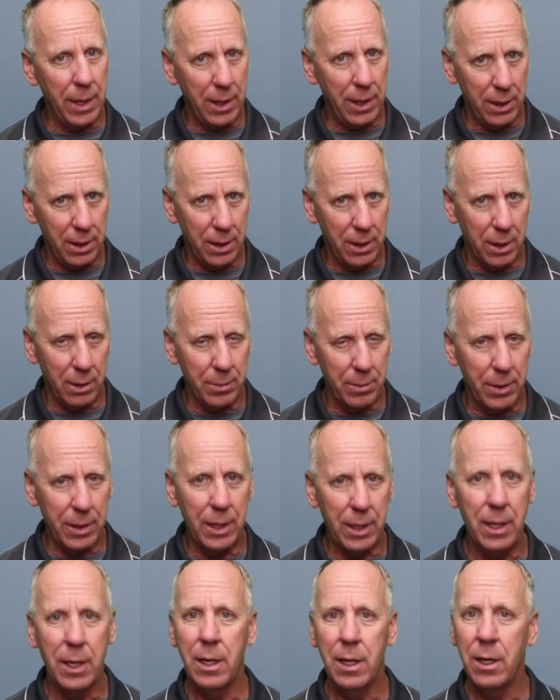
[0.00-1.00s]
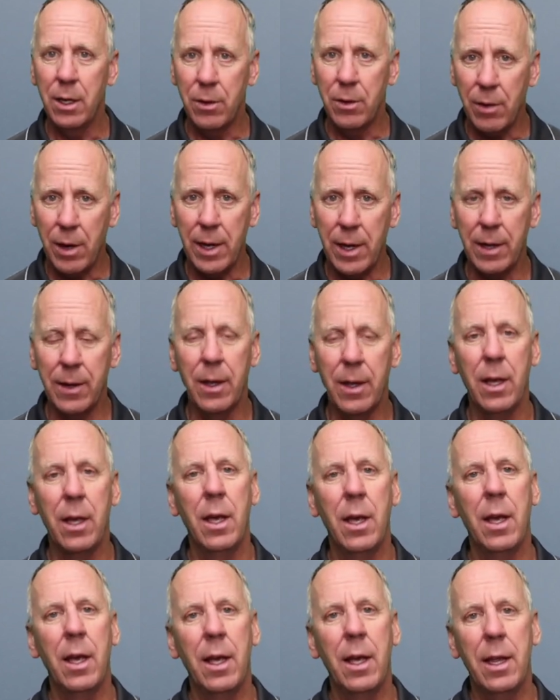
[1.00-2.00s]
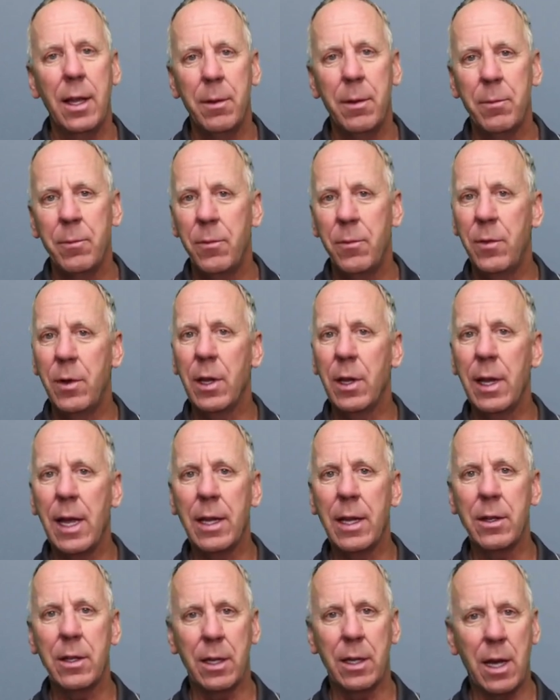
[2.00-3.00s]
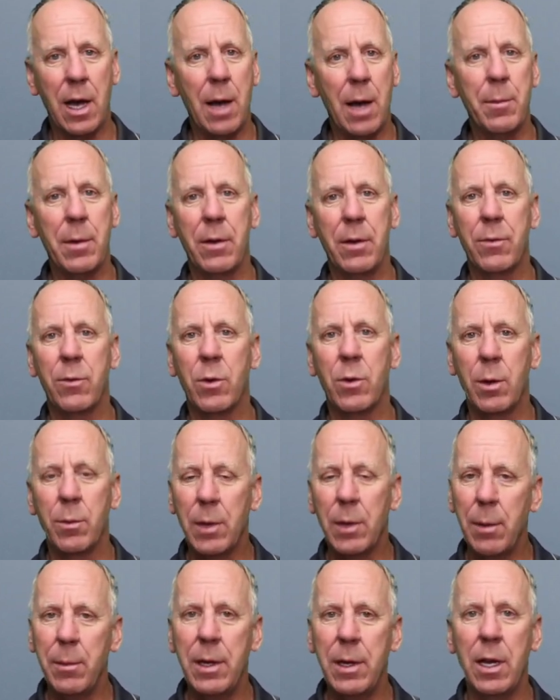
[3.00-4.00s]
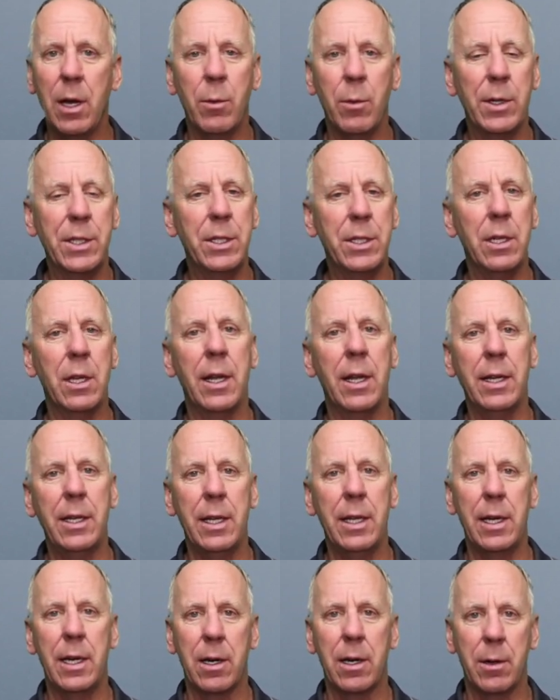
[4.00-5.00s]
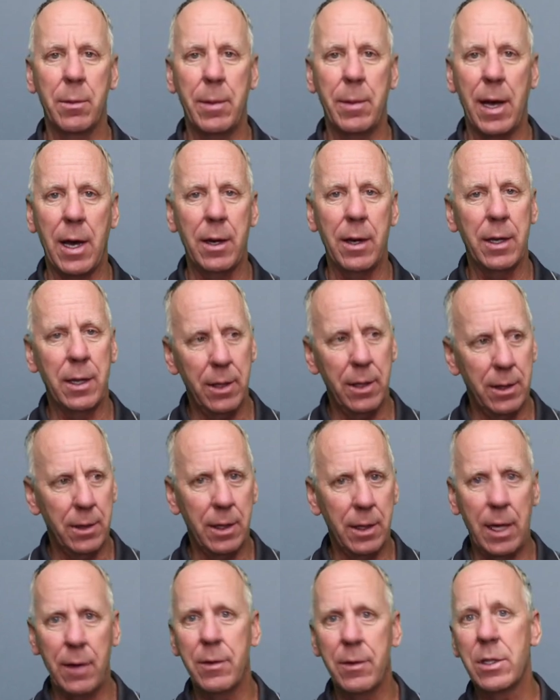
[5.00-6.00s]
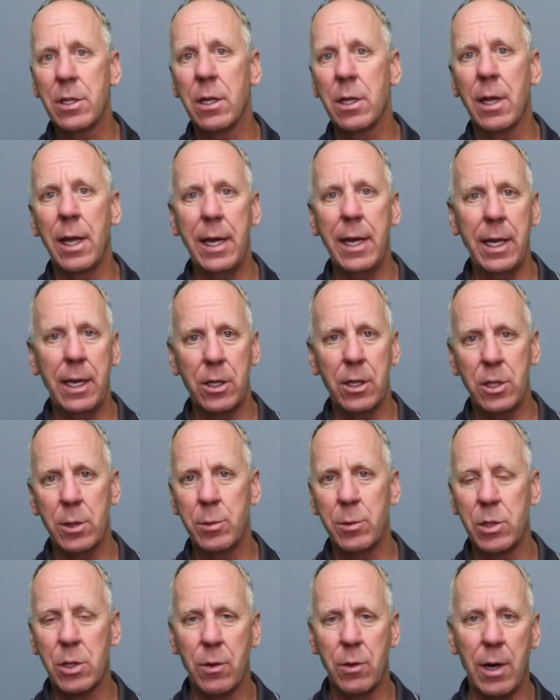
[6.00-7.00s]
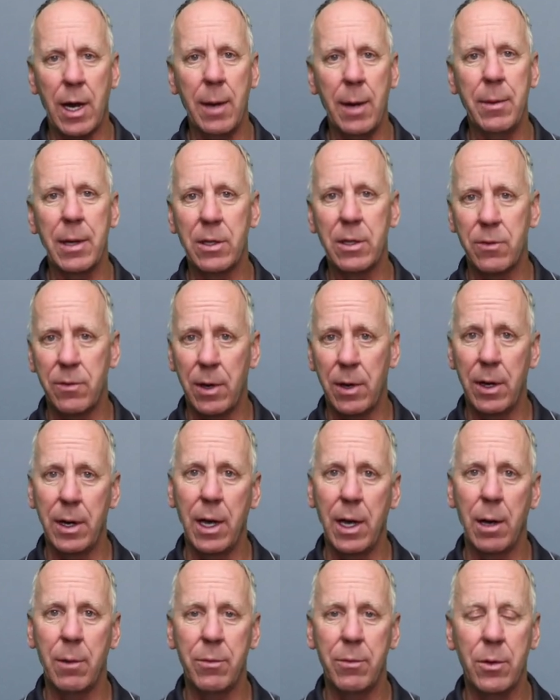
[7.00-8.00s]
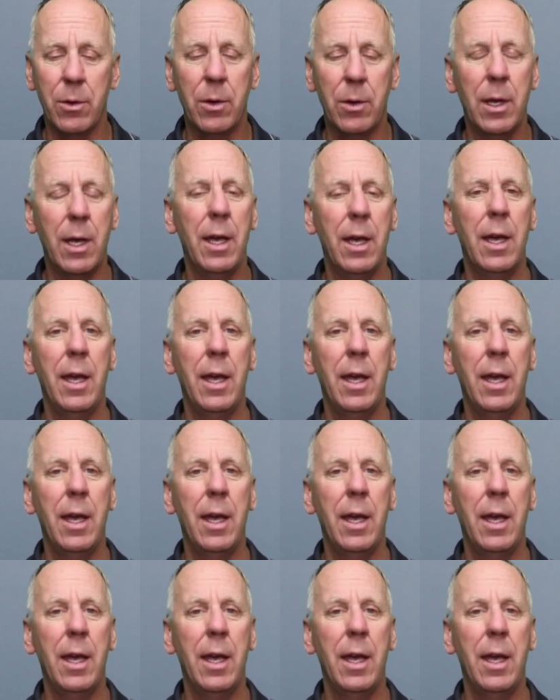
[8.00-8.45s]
painting company, great fill out the comment form. Let me know what you'd like to hear about. Give us a like and a subscribe. That's very helpful.